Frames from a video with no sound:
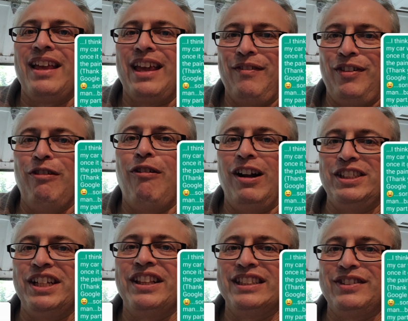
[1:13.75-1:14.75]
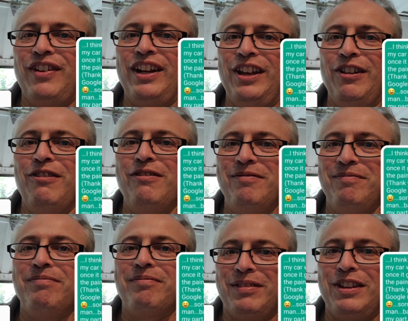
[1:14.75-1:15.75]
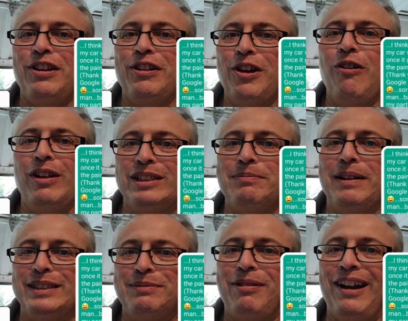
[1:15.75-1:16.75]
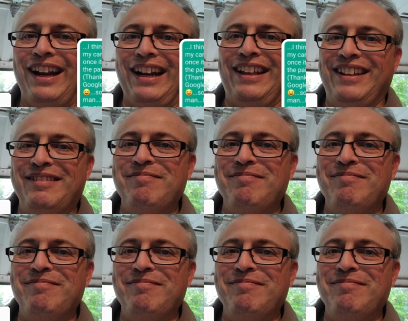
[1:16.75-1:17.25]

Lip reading: if you're watching this video, you know it's been sprayed.